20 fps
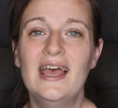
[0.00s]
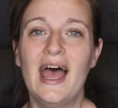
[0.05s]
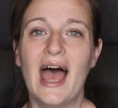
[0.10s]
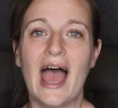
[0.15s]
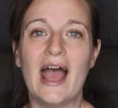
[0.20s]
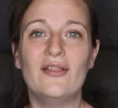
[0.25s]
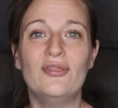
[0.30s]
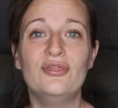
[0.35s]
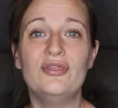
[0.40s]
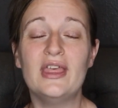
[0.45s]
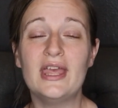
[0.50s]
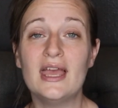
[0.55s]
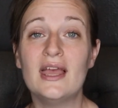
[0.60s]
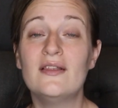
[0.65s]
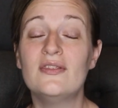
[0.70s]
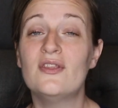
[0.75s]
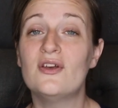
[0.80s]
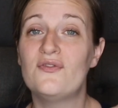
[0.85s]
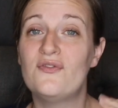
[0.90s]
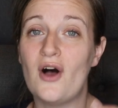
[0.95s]
And
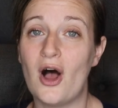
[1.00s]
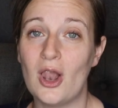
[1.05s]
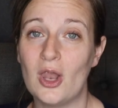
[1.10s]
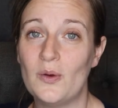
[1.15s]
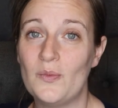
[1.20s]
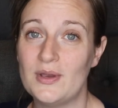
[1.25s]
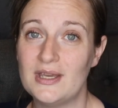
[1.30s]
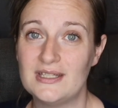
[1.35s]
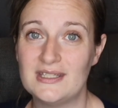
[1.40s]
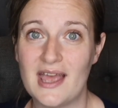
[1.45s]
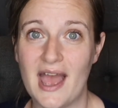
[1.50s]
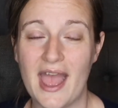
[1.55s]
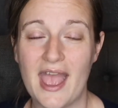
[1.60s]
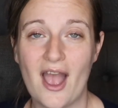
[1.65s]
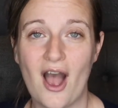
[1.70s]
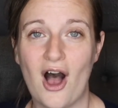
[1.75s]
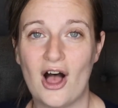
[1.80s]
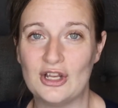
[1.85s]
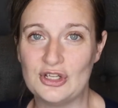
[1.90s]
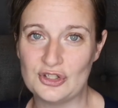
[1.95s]
then the following day
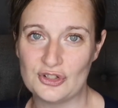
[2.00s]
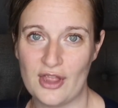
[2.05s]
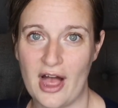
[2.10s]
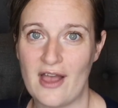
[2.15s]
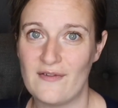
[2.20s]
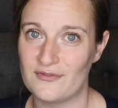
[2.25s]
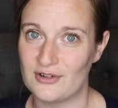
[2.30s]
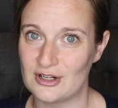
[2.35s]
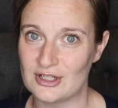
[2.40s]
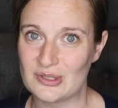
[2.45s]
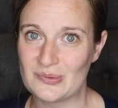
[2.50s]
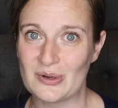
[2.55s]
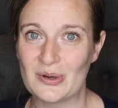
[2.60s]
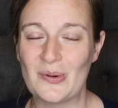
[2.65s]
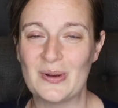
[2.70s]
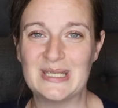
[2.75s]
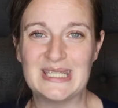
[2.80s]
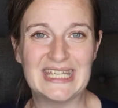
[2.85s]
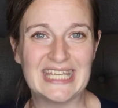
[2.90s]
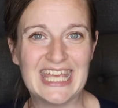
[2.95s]
on July 1st, we're
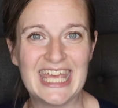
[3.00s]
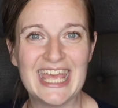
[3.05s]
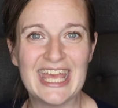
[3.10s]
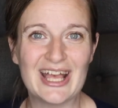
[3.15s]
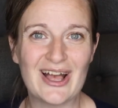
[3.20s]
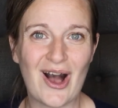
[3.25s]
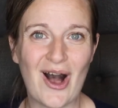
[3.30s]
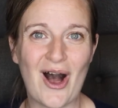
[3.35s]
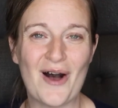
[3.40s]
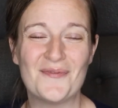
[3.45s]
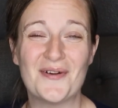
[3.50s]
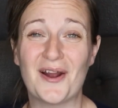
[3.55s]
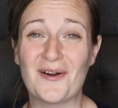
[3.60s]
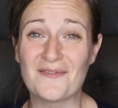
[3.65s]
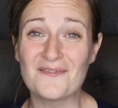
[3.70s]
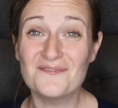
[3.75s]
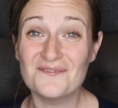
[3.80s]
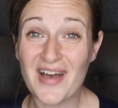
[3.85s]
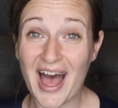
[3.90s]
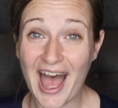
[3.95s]
going to kick off our
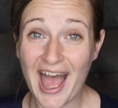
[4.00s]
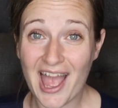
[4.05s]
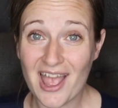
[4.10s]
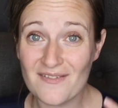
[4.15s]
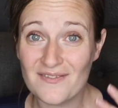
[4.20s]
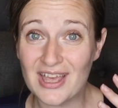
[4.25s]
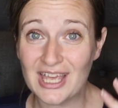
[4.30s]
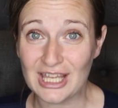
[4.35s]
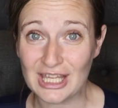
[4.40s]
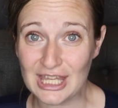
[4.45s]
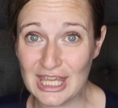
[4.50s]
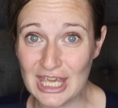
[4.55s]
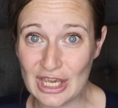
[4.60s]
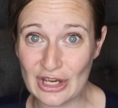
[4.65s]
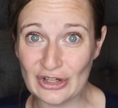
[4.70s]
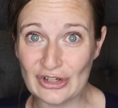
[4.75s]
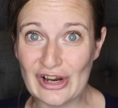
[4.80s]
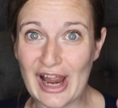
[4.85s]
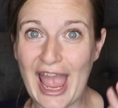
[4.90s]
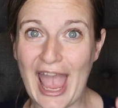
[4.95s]

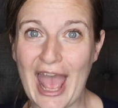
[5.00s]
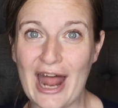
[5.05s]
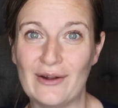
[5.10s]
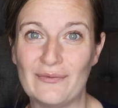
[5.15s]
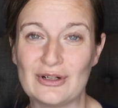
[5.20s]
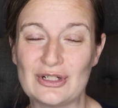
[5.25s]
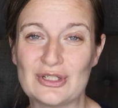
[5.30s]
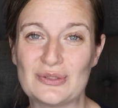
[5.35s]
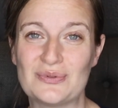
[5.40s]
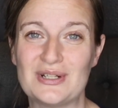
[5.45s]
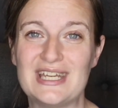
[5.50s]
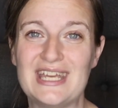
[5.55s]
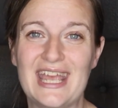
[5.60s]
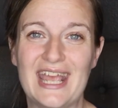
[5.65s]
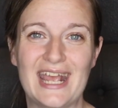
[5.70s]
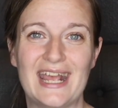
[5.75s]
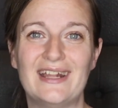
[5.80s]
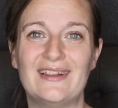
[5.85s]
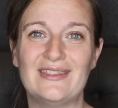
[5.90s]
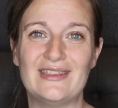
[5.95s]
5-year anniversary
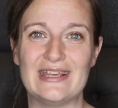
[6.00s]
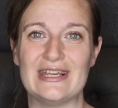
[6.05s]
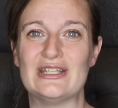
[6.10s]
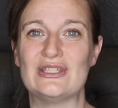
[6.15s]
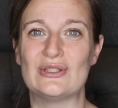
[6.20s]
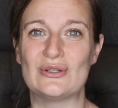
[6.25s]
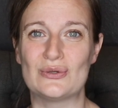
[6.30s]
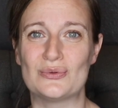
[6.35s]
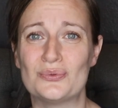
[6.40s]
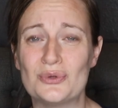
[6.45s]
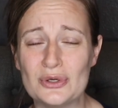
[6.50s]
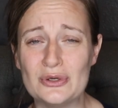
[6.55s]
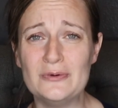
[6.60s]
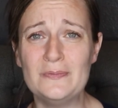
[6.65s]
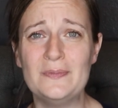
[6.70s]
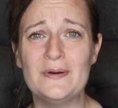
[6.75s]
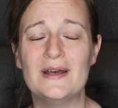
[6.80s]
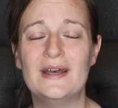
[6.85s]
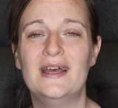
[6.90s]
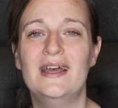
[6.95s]
in this
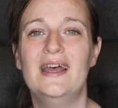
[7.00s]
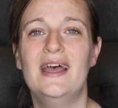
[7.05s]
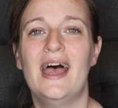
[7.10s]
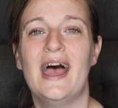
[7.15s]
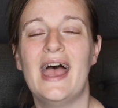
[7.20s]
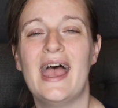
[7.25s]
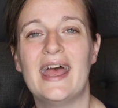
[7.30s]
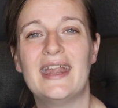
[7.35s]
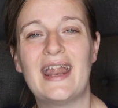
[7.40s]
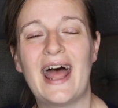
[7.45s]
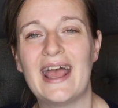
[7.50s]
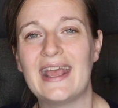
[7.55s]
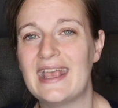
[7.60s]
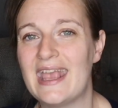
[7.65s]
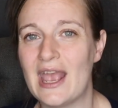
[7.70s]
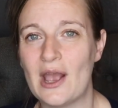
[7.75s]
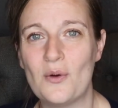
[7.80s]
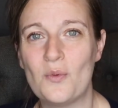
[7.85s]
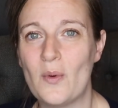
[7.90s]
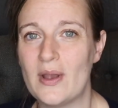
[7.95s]
group. And I
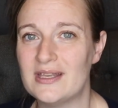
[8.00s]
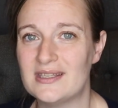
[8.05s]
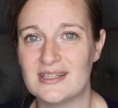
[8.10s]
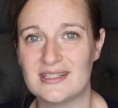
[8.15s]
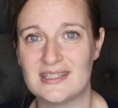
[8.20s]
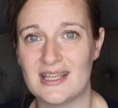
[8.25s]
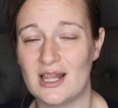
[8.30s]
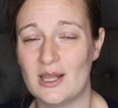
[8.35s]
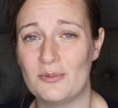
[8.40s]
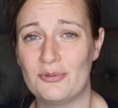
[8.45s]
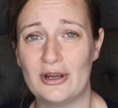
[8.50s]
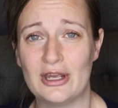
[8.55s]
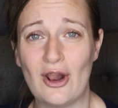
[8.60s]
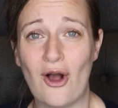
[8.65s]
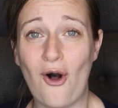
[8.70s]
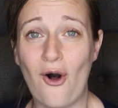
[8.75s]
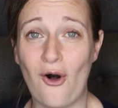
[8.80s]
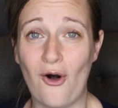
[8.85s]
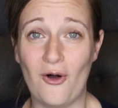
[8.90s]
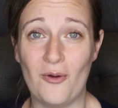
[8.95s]
can't wait to celebrate
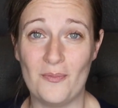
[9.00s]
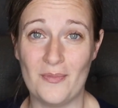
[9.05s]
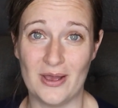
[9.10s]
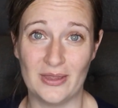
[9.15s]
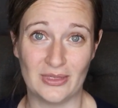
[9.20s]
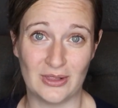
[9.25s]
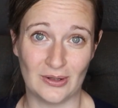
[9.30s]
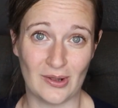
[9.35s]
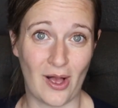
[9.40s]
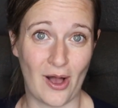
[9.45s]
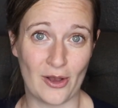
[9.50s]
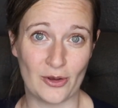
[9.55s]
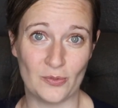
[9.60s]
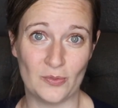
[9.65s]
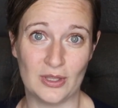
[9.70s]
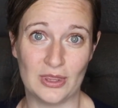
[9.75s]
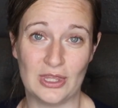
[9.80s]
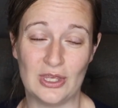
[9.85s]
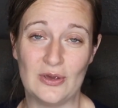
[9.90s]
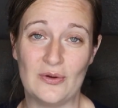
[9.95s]
all month long
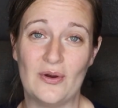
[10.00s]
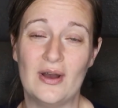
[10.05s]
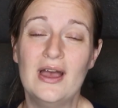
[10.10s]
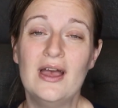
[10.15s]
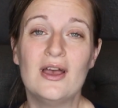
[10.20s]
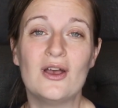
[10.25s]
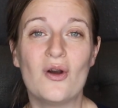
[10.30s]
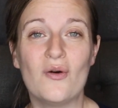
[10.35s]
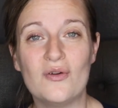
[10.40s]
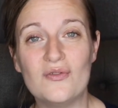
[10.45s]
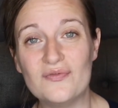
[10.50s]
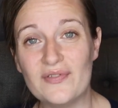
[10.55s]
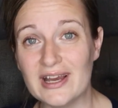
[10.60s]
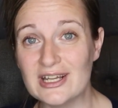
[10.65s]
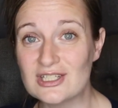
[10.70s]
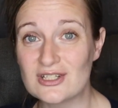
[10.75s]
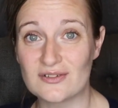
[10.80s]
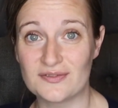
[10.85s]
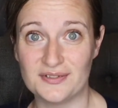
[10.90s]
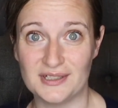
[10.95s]
with you. Go
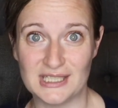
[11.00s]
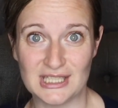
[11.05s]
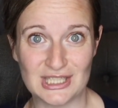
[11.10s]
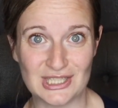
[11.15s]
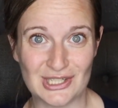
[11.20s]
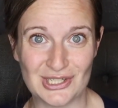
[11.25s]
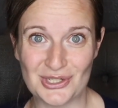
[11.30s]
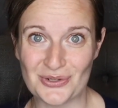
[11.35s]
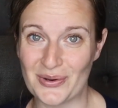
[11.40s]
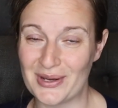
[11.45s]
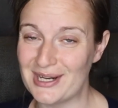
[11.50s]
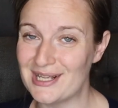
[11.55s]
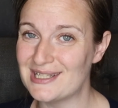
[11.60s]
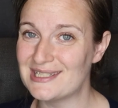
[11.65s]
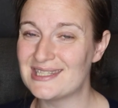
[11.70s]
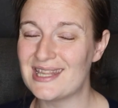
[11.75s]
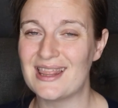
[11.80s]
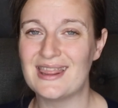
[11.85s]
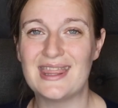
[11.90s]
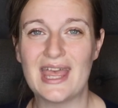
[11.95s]
invite your friends to join
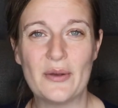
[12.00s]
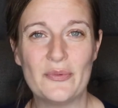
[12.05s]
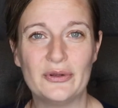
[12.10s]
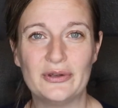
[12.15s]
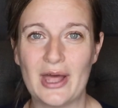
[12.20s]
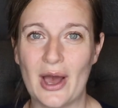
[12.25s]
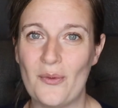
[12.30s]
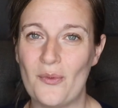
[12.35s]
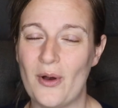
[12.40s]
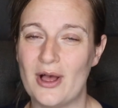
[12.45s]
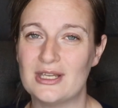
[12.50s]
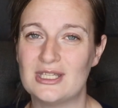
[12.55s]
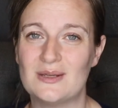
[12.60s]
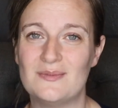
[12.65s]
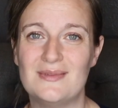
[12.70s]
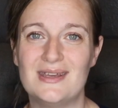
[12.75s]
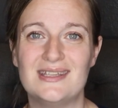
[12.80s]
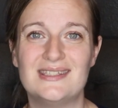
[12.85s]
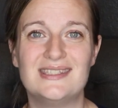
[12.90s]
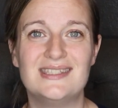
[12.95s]
us. They will not want to
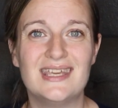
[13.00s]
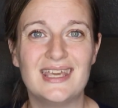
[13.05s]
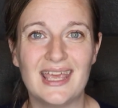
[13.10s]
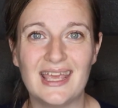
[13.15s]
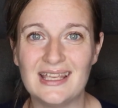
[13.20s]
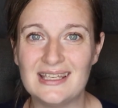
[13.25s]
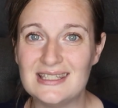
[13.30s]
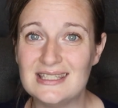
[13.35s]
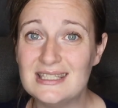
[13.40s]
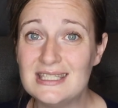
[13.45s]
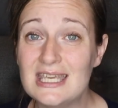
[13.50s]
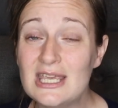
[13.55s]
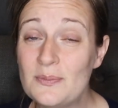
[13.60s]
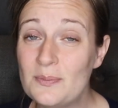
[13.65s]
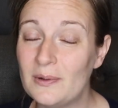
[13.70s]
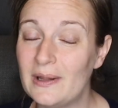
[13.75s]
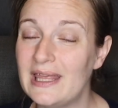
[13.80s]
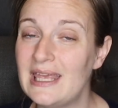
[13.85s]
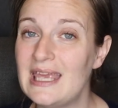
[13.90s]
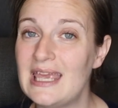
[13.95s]
miss digging
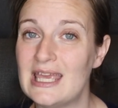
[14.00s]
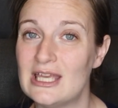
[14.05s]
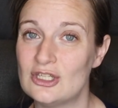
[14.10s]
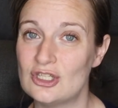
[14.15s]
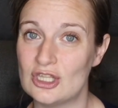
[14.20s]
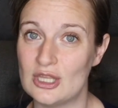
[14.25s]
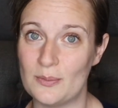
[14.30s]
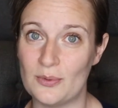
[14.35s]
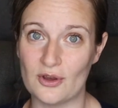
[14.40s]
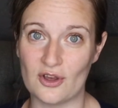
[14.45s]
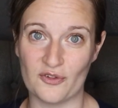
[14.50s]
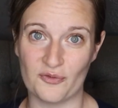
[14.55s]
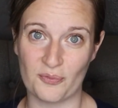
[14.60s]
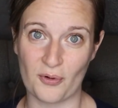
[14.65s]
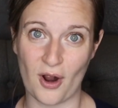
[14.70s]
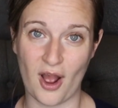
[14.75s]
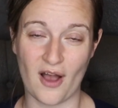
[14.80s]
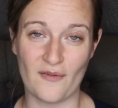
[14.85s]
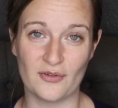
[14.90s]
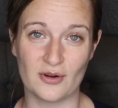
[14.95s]
deeply into the book of
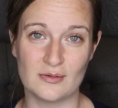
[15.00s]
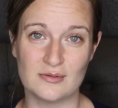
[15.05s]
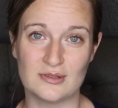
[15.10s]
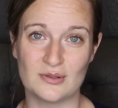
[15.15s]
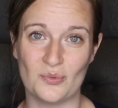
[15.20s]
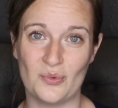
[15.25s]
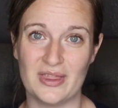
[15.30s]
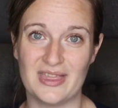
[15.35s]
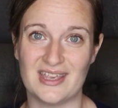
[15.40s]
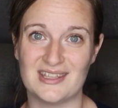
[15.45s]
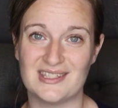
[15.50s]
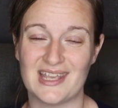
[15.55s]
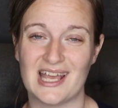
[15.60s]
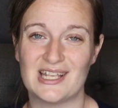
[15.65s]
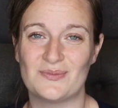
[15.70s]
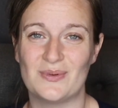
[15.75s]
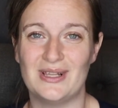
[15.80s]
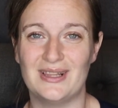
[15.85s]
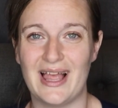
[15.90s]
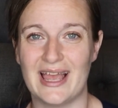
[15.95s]
Proverbs with us,
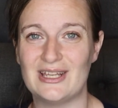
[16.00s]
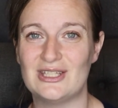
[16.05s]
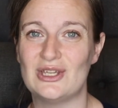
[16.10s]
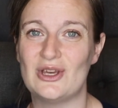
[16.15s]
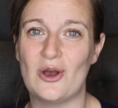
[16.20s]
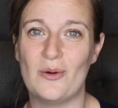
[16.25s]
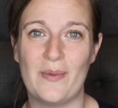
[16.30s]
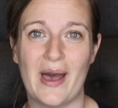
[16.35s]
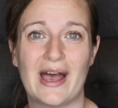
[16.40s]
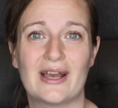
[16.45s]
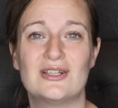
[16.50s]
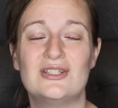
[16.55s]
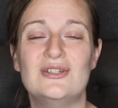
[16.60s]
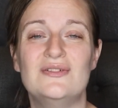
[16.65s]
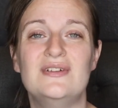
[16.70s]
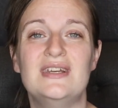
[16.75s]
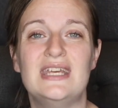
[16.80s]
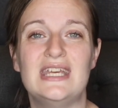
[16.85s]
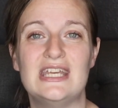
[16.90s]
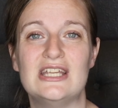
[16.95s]
as we like to go back
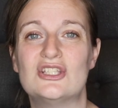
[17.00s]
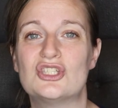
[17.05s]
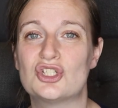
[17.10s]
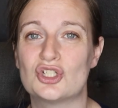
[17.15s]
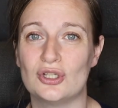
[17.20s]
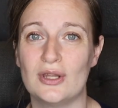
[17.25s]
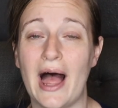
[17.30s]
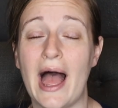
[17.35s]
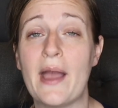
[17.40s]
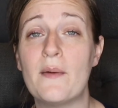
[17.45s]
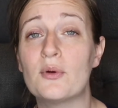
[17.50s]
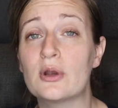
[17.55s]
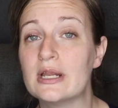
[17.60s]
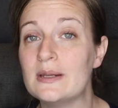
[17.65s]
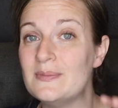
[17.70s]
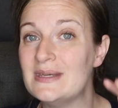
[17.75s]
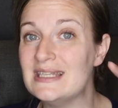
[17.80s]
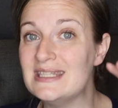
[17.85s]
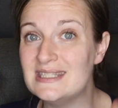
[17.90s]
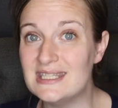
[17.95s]
to each July. We're going
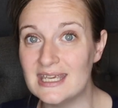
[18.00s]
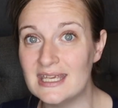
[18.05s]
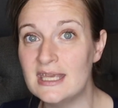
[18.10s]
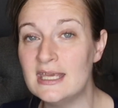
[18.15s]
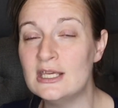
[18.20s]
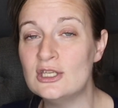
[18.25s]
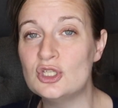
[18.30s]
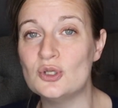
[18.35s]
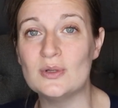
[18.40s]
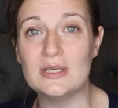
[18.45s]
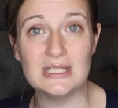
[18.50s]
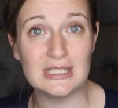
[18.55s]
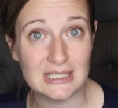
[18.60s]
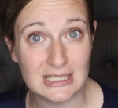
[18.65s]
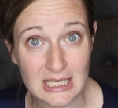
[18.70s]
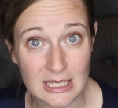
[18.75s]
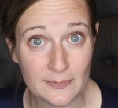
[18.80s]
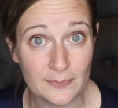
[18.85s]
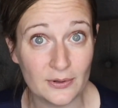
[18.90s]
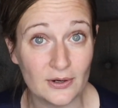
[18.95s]
to be digging into it
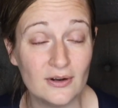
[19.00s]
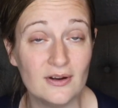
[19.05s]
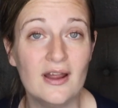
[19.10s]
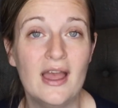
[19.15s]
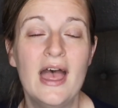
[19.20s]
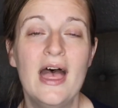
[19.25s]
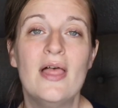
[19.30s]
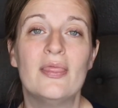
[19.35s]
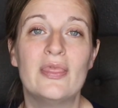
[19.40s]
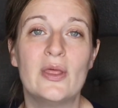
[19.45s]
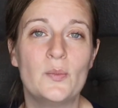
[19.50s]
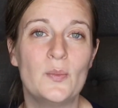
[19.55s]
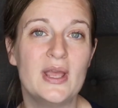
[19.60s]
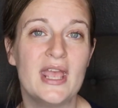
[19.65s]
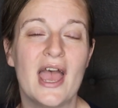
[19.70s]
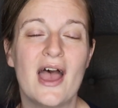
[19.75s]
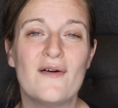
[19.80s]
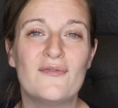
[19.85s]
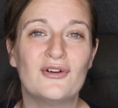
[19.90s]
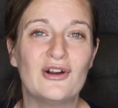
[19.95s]
deeper than we
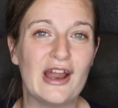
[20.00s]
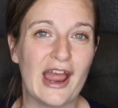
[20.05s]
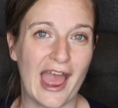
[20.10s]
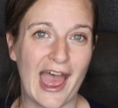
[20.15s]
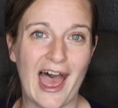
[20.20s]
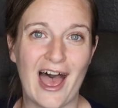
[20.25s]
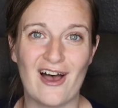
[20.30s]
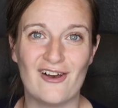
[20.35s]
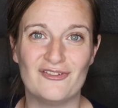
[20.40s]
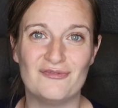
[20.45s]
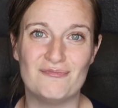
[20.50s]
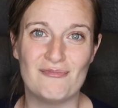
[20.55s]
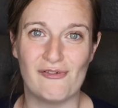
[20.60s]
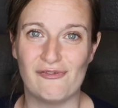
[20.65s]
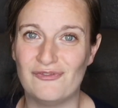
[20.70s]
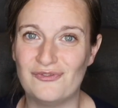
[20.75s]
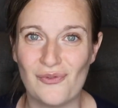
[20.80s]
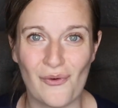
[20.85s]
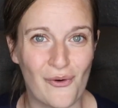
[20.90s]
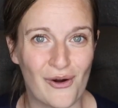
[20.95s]
ever have
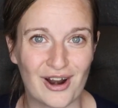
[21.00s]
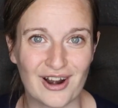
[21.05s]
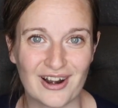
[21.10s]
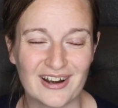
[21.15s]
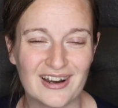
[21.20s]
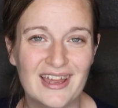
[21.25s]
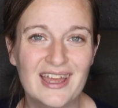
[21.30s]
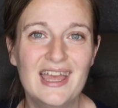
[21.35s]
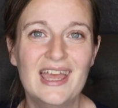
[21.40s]
before.